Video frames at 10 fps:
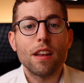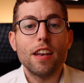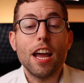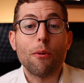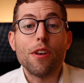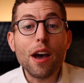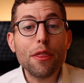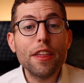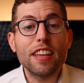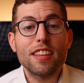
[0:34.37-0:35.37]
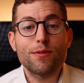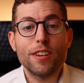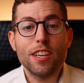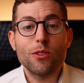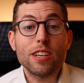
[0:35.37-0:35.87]
Now, nothing in this
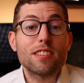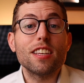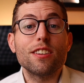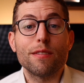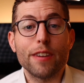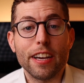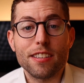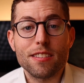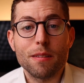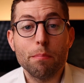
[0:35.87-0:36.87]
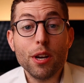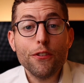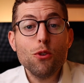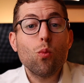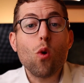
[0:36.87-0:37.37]
video is legal advice, but if
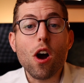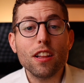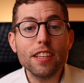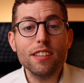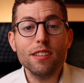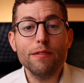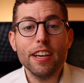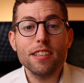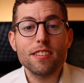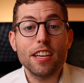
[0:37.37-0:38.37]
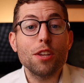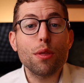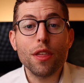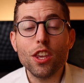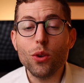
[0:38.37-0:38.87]
you want legal advice and you
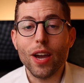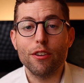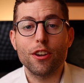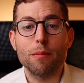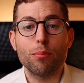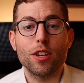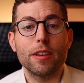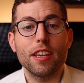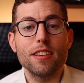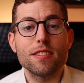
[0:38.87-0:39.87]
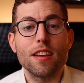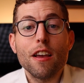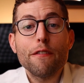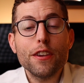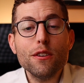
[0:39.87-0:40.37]
think you have a good employment case,
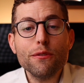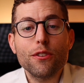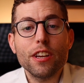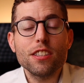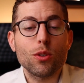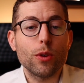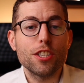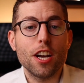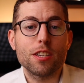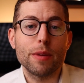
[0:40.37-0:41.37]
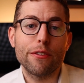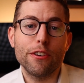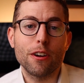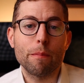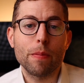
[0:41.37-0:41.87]
feel free to reach out to my
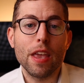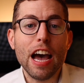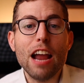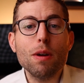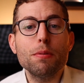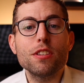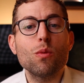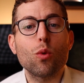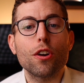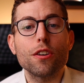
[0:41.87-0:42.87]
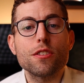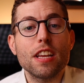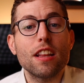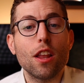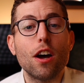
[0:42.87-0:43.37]
firm. I represent workers
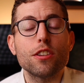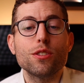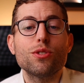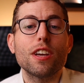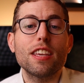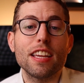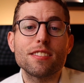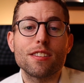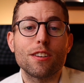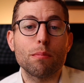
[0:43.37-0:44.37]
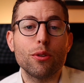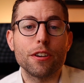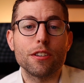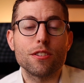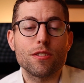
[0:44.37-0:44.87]
in lawsuits against their
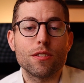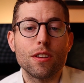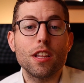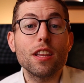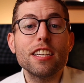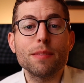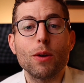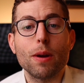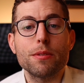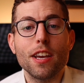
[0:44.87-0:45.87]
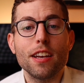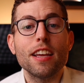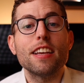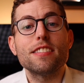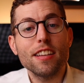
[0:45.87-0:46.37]
employers. The link to my website
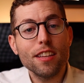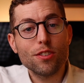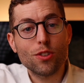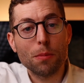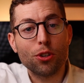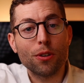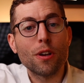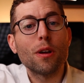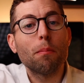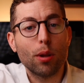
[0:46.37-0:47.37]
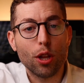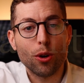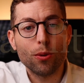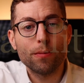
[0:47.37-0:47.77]
is in the description below.